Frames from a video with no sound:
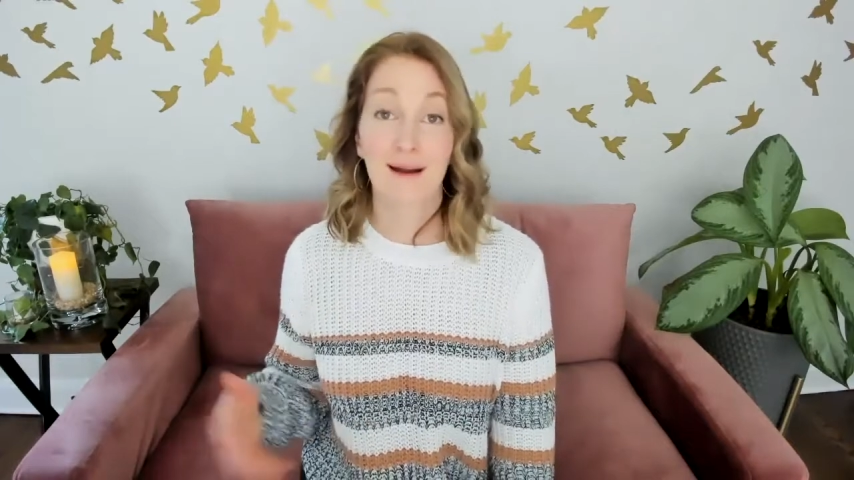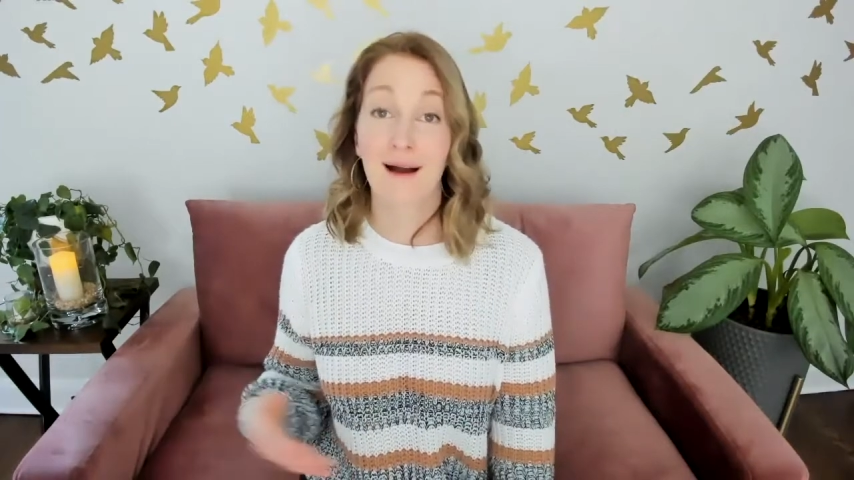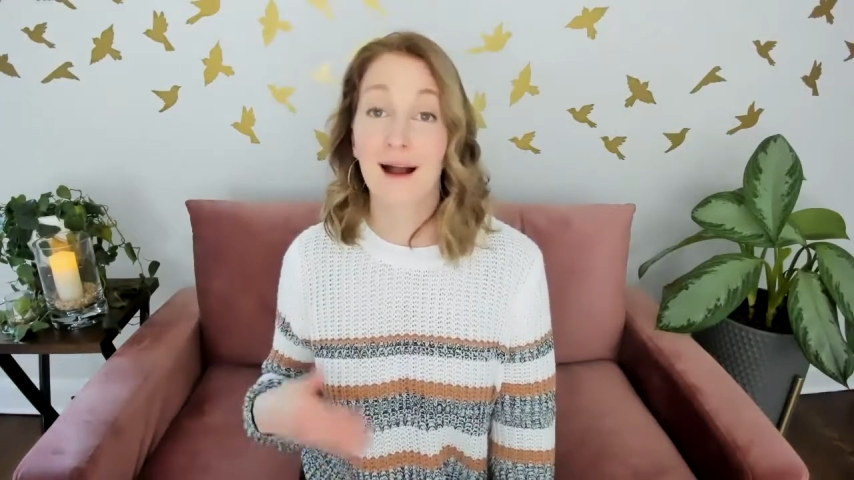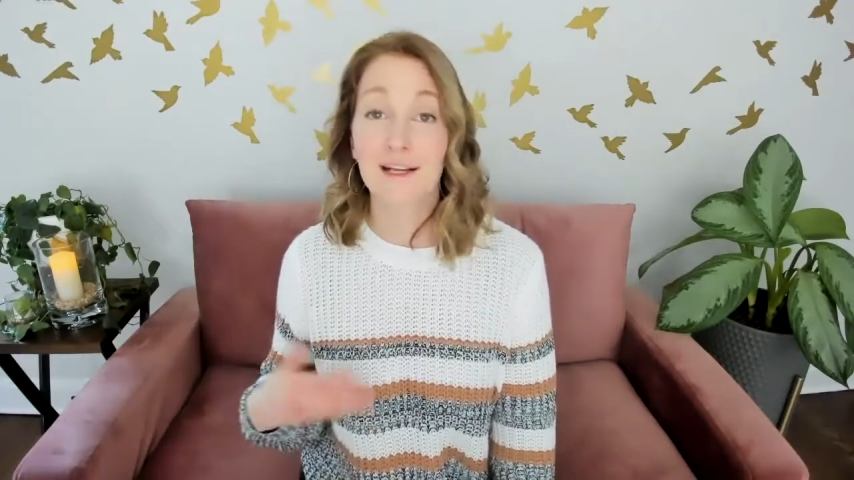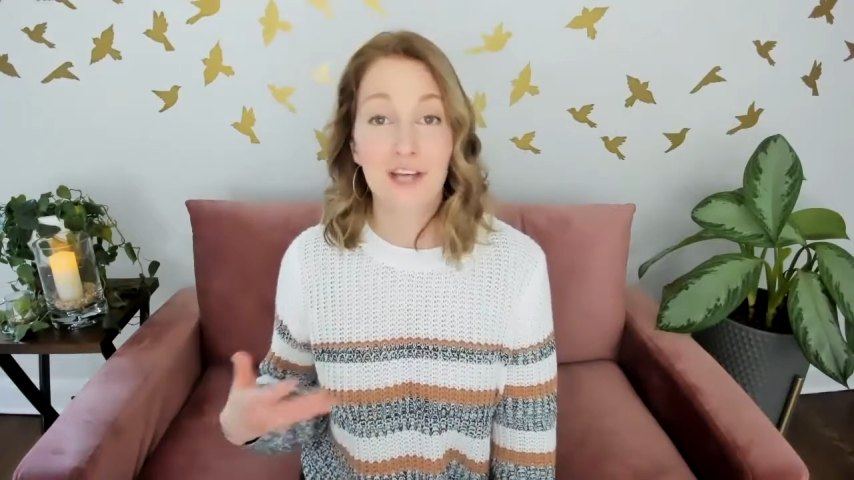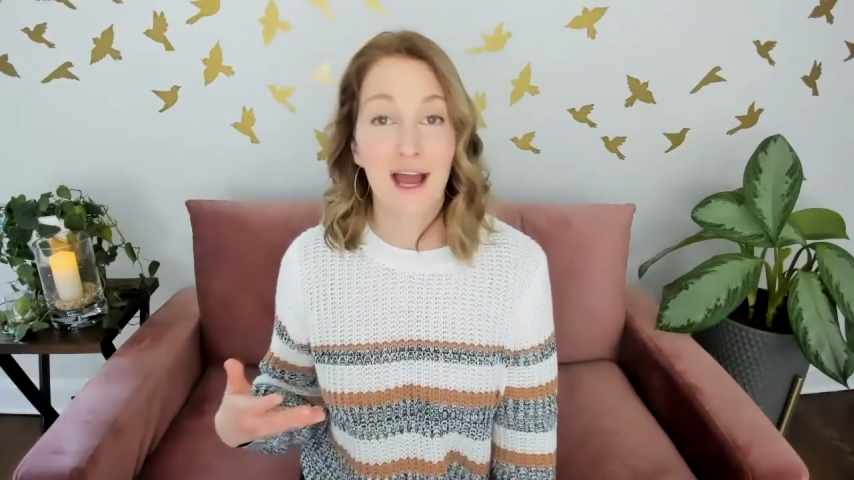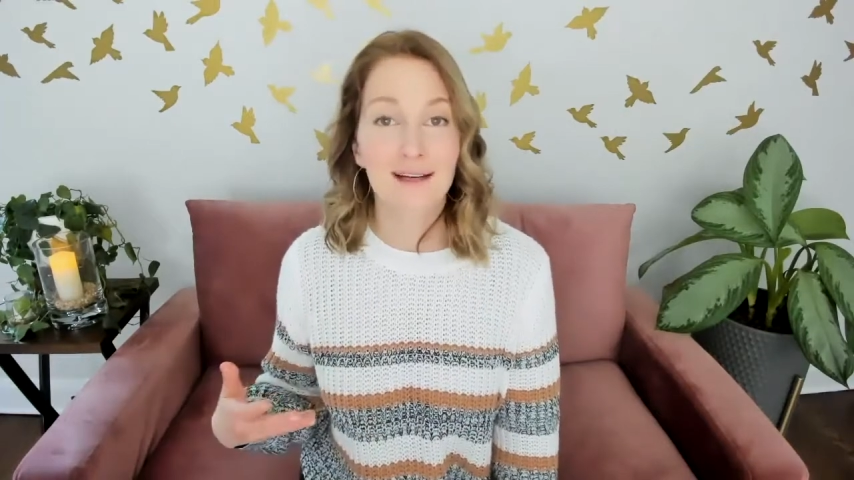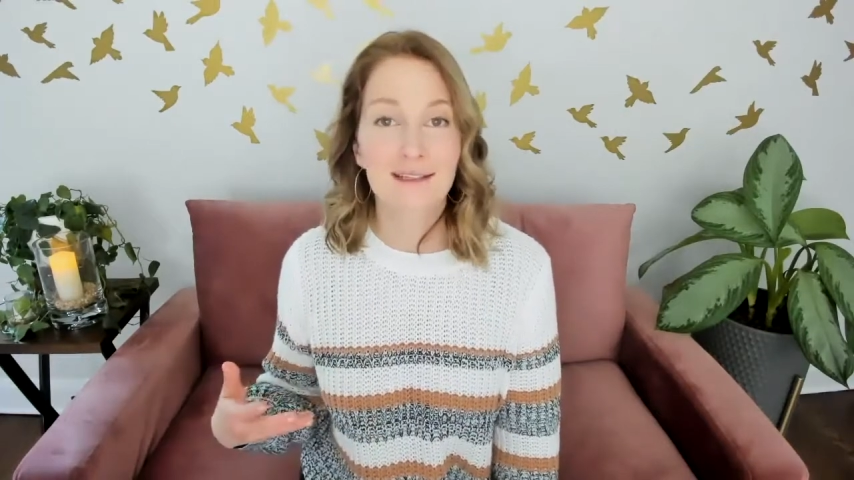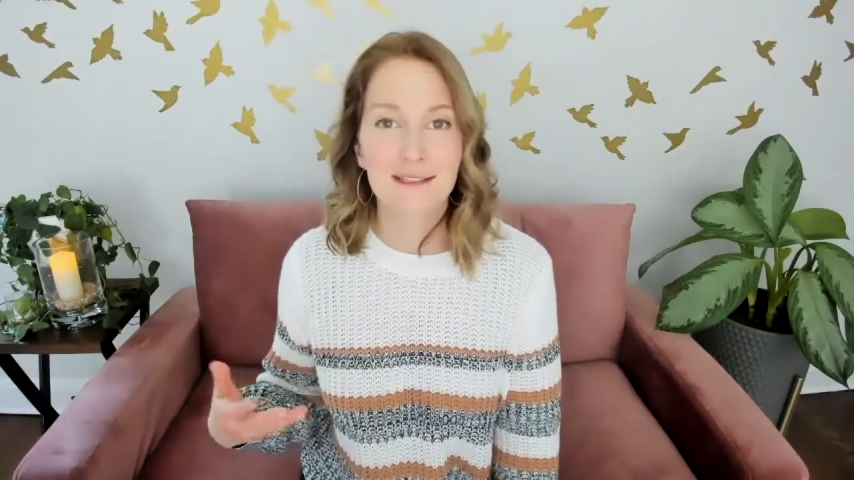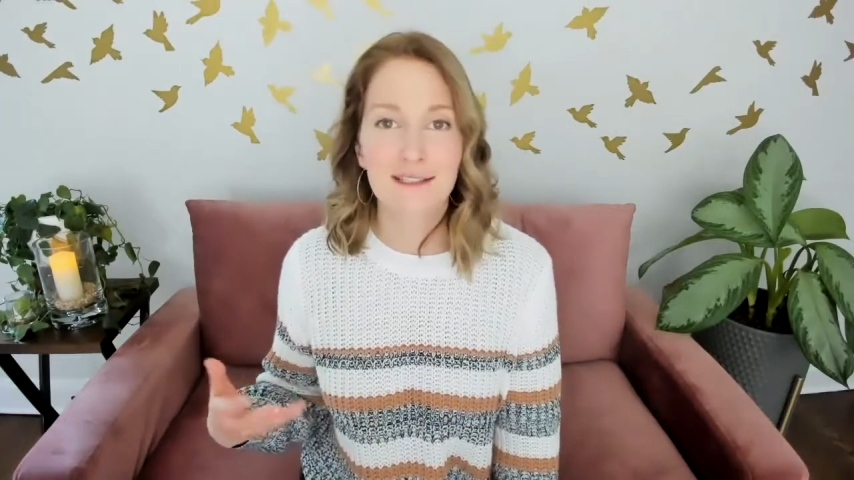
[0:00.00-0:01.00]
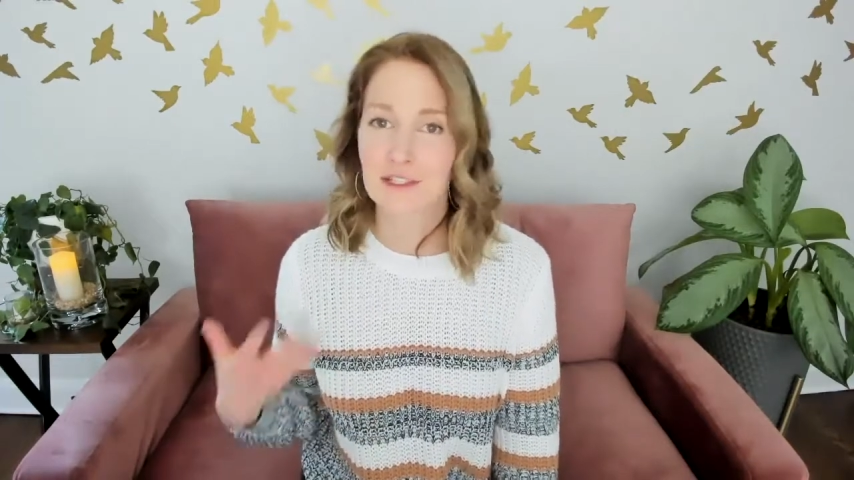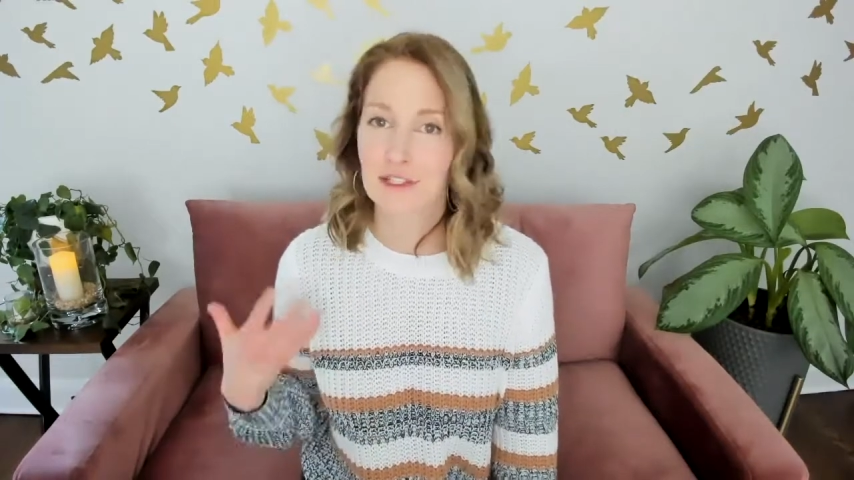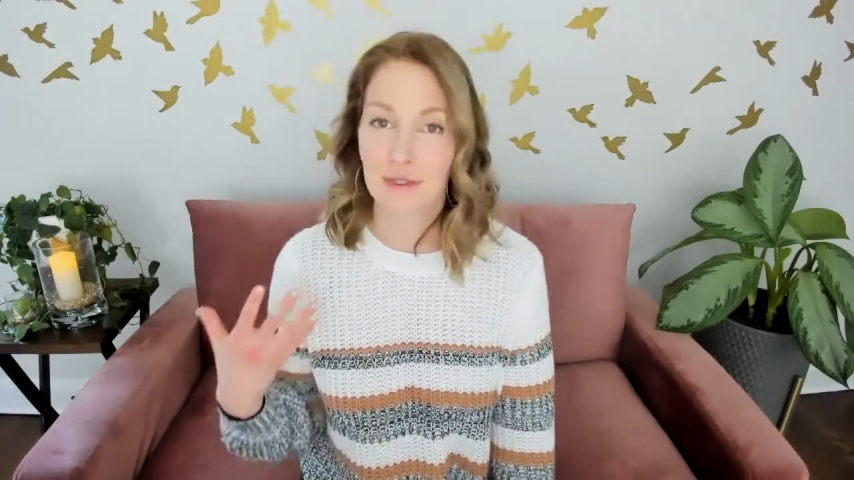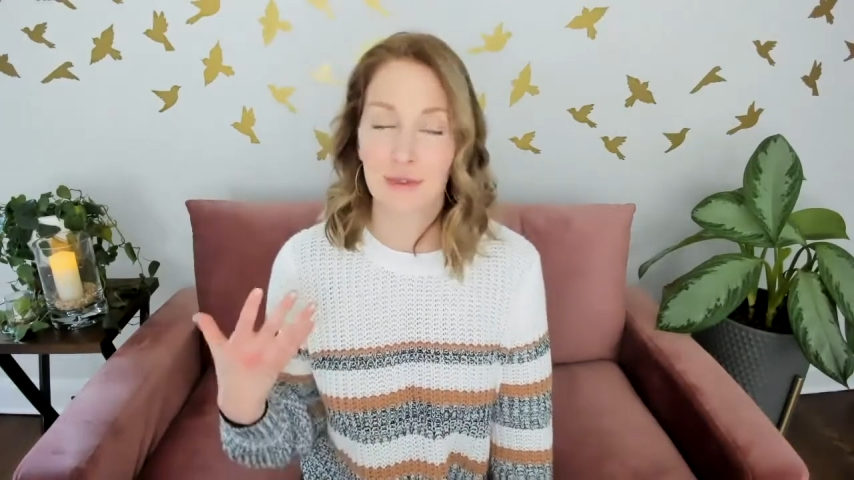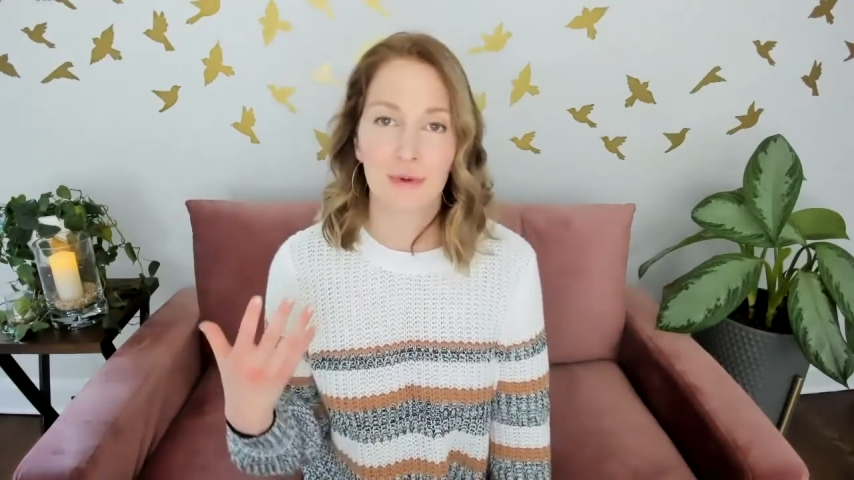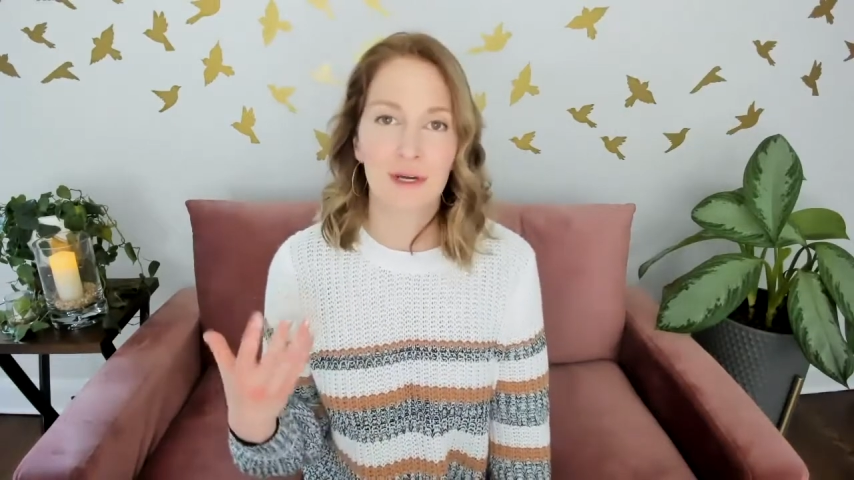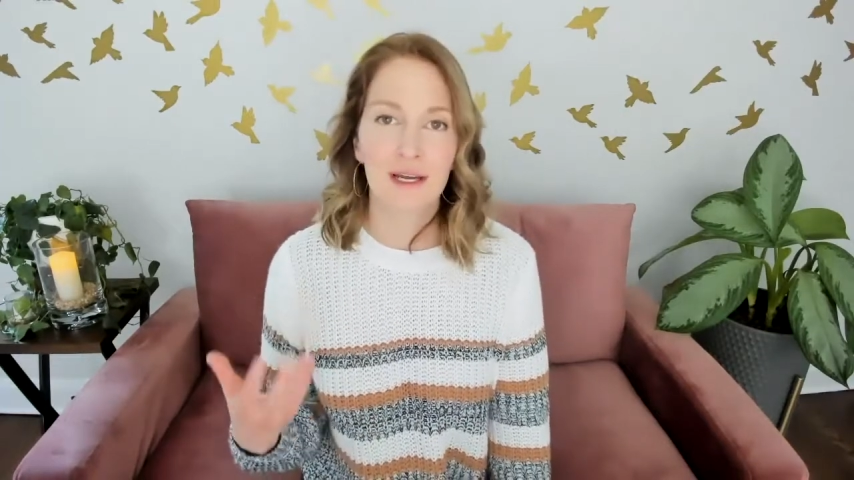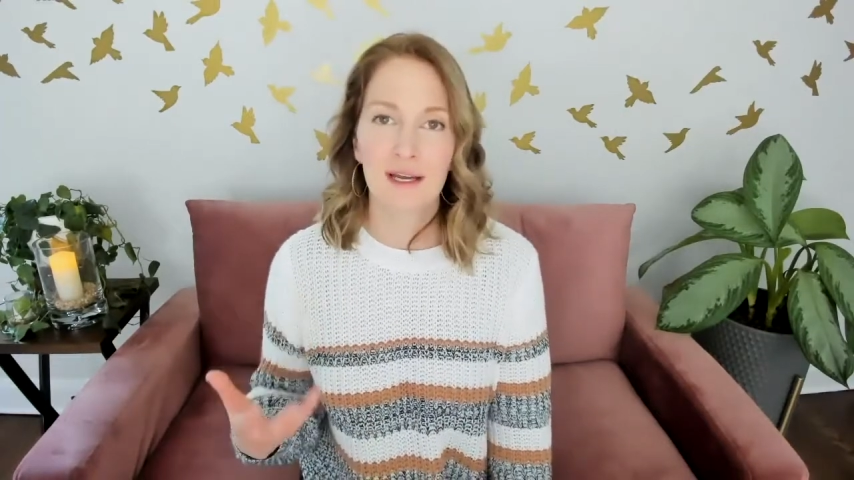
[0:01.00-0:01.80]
hijacked into